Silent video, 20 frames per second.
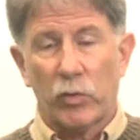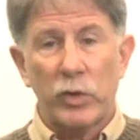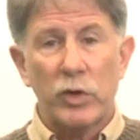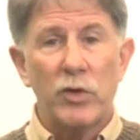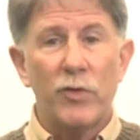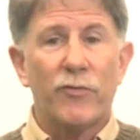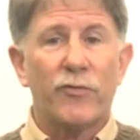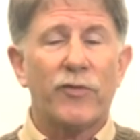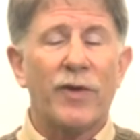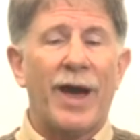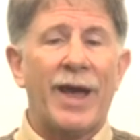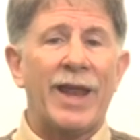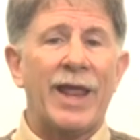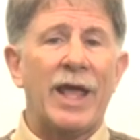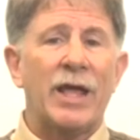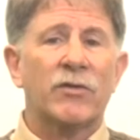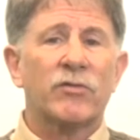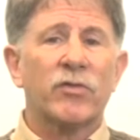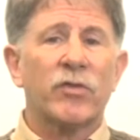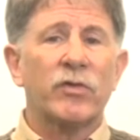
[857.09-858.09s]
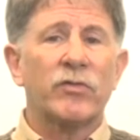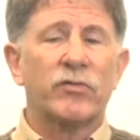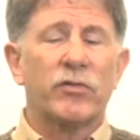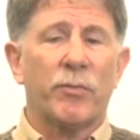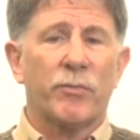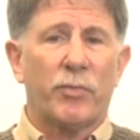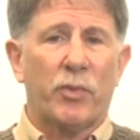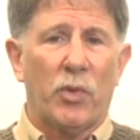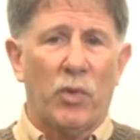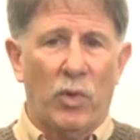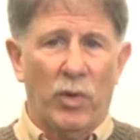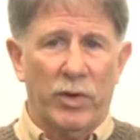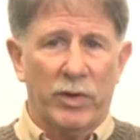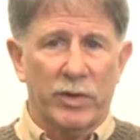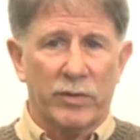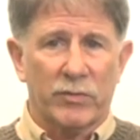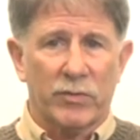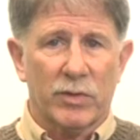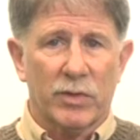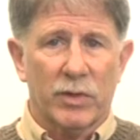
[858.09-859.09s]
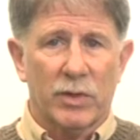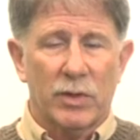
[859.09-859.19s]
Will you financially support it?